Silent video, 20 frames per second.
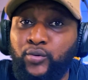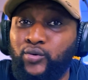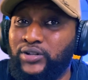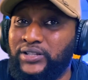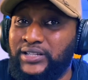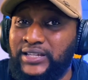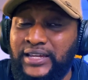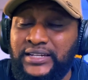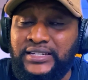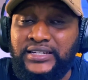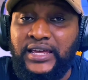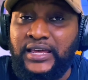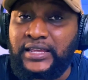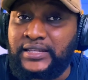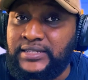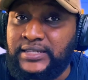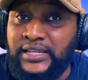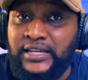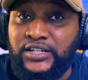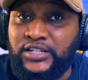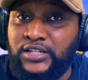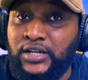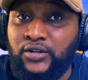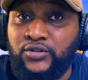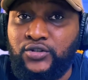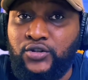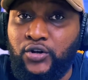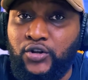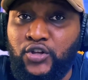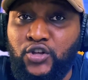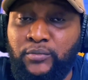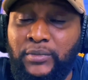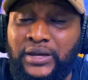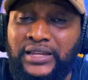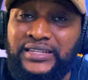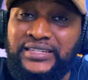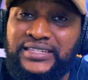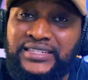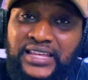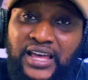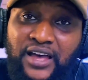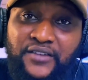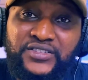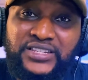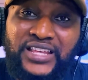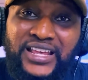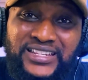yet essential document serves as